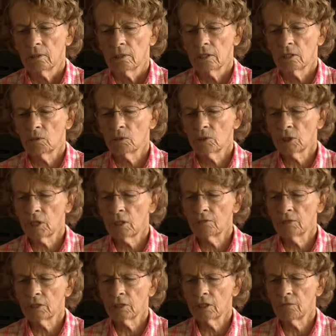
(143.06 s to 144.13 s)
So it was kind of
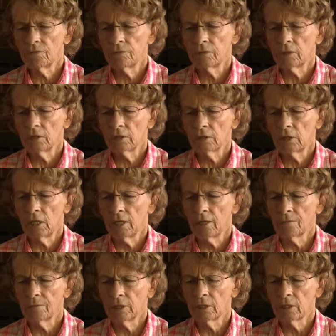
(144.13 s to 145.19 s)
a tough
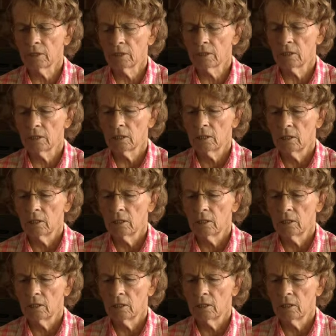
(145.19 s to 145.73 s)
life because